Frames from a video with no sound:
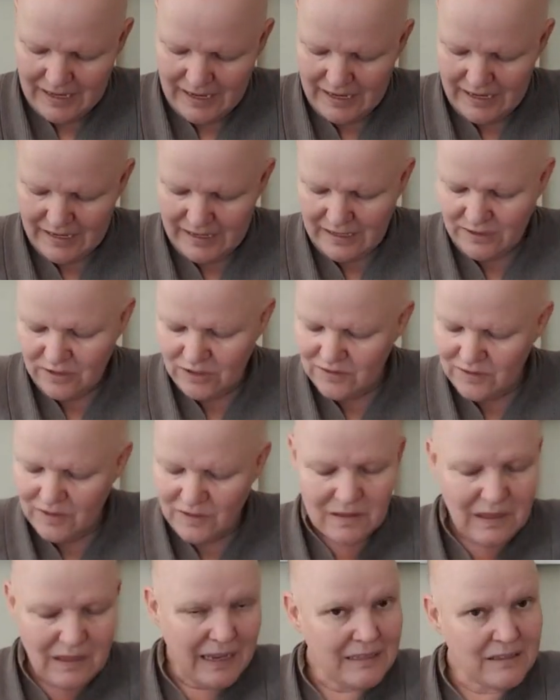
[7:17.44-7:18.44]
And it just
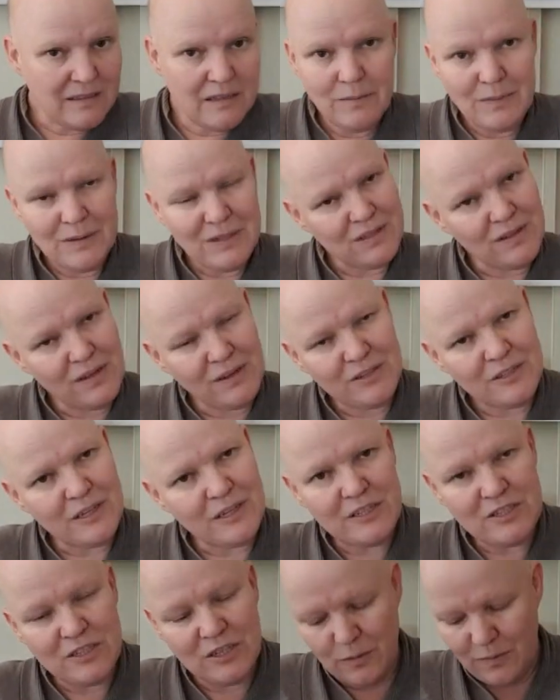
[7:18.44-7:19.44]
takes them their
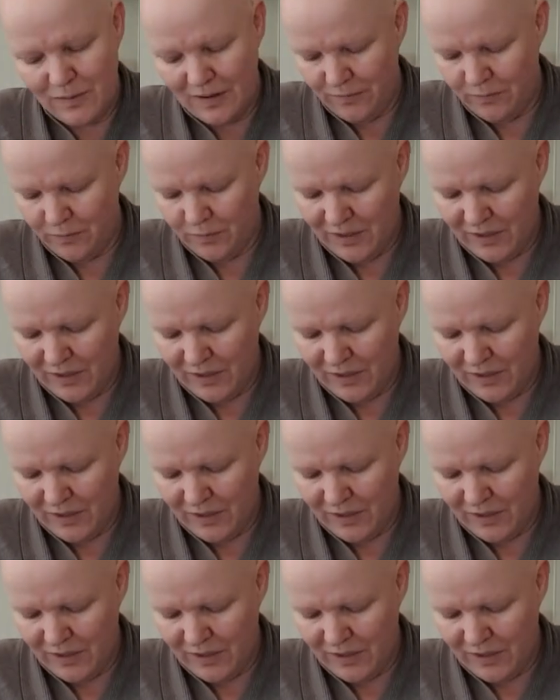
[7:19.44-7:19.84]
attention away